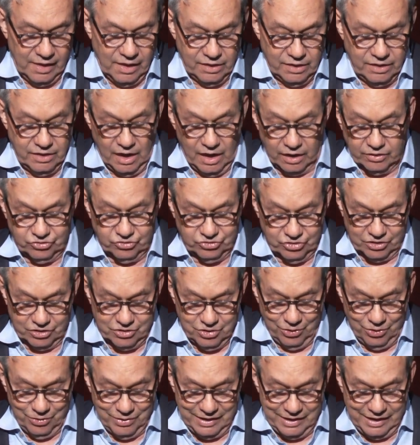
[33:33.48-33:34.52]
Young
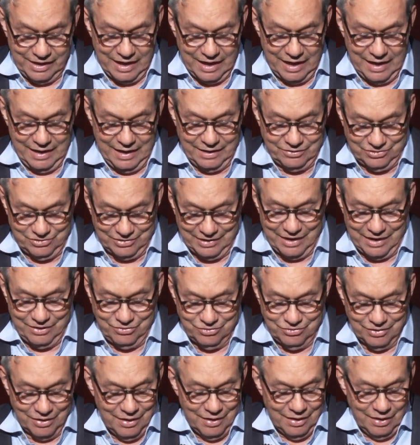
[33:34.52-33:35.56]
security guy
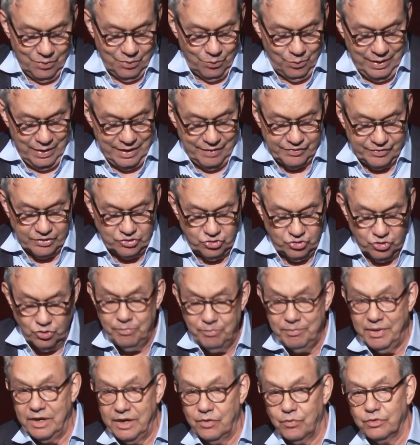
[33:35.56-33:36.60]
says, we have a
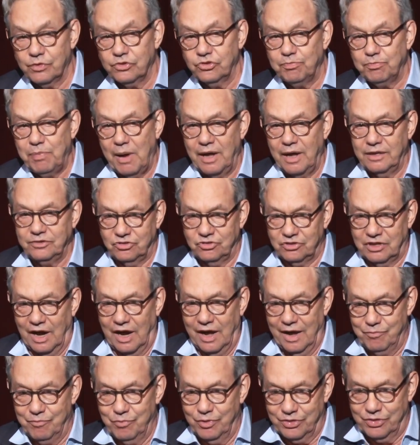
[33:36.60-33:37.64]
2-minute response
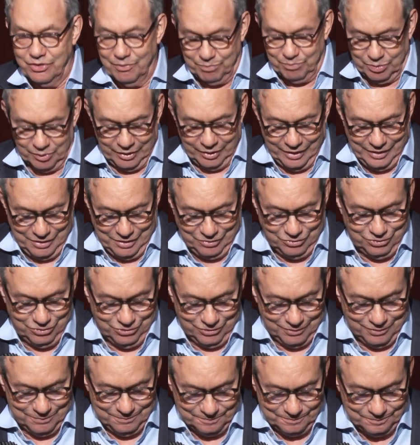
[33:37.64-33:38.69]
time with the
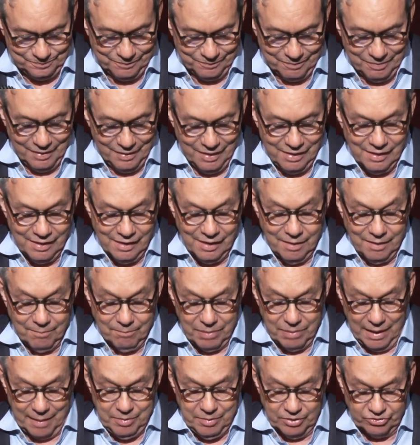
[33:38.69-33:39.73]
police.
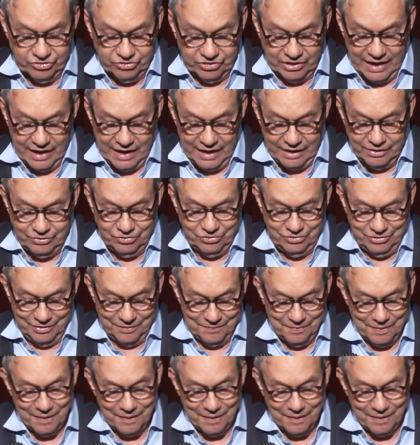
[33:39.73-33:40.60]
Bubba says,